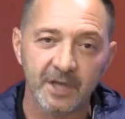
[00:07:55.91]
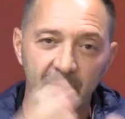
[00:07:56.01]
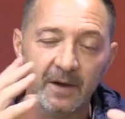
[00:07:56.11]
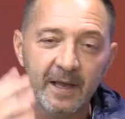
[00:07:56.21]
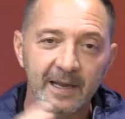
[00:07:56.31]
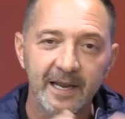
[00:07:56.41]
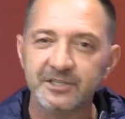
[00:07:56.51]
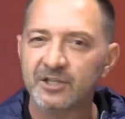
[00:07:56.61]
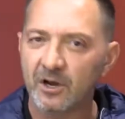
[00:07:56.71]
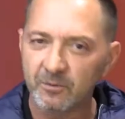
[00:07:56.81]
So
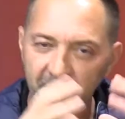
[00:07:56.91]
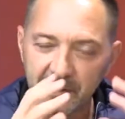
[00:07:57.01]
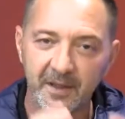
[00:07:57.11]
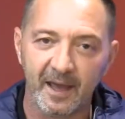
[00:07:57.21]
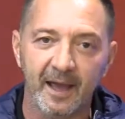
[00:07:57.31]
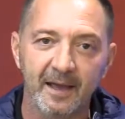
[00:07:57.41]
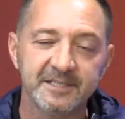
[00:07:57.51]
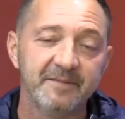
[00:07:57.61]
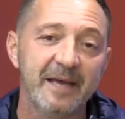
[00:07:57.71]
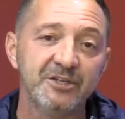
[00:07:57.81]
let's start with uh,
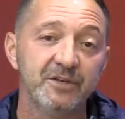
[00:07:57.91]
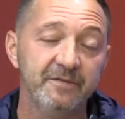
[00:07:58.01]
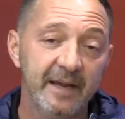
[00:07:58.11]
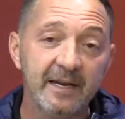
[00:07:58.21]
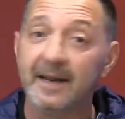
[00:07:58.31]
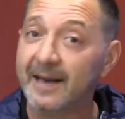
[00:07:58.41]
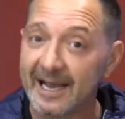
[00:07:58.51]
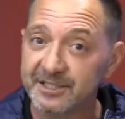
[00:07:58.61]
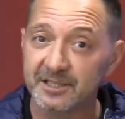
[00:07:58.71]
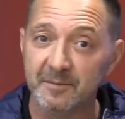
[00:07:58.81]
Sebastian Vettel and
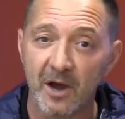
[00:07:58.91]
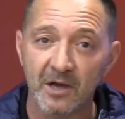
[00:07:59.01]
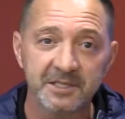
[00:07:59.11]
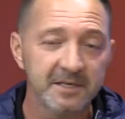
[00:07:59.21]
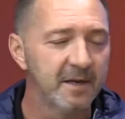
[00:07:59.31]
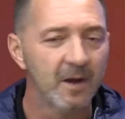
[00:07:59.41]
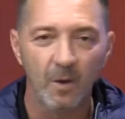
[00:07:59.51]
Aston Martin.